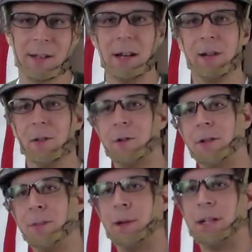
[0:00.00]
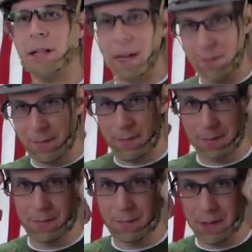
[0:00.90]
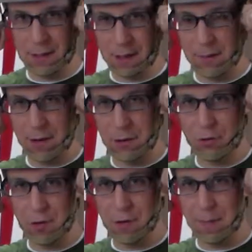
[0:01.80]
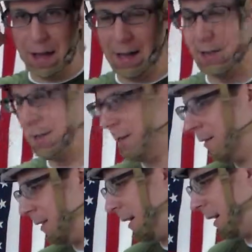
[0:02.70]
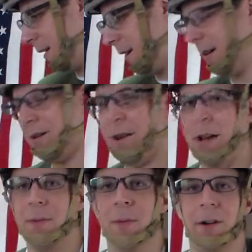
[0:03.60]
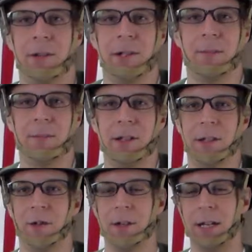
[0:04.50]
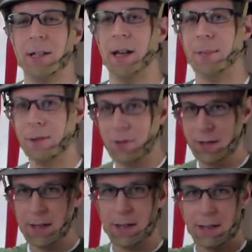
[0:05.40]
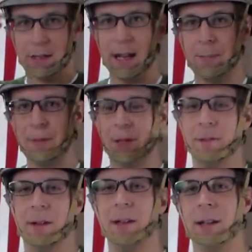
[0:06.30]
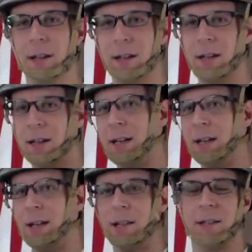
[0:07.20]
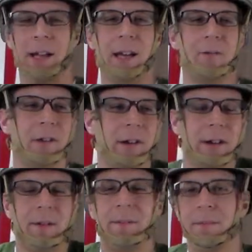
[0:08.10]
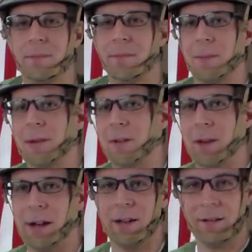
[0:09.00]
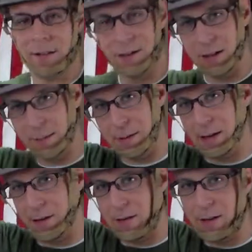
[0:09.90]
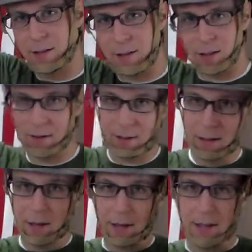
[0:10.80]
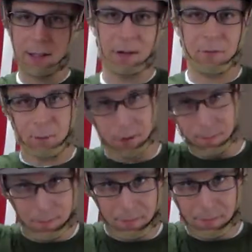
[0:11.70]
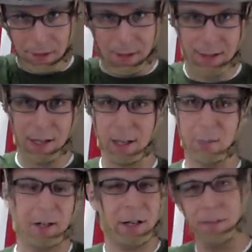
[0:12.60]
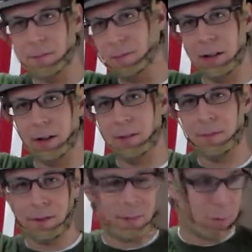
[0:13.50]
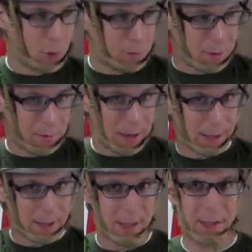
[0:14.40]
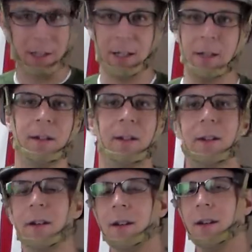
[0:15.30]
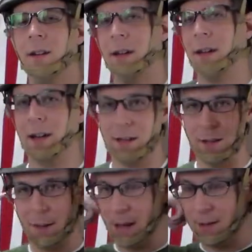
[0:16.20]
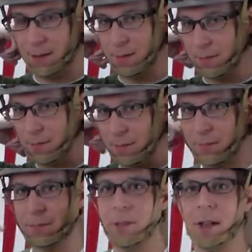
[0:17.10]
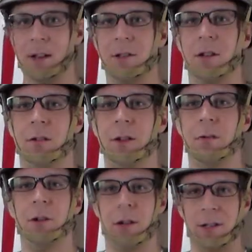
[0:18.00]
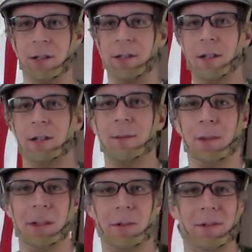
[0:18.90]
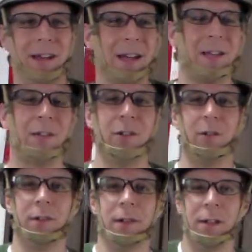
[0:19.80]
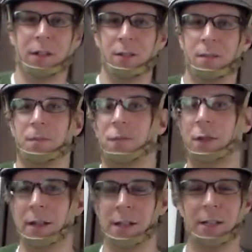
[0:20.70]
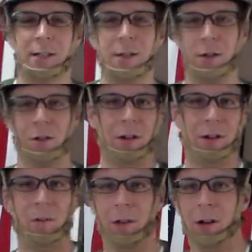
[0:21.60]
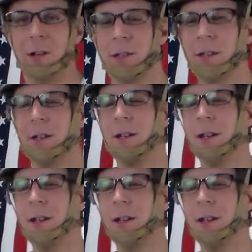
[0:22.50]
Not gonna work with the spring type, and this is not a very strong band, and yeah, it'd be better to just get the new neck type. So we're gonna get the adapter, because I hate wearing them under my helmet anyway, so it's comfortable, it dings pretty well, it absorbs impact decently, and the band. Yeah, so it works. Ultimately, what we're getting to is, for what it needs to do, it works.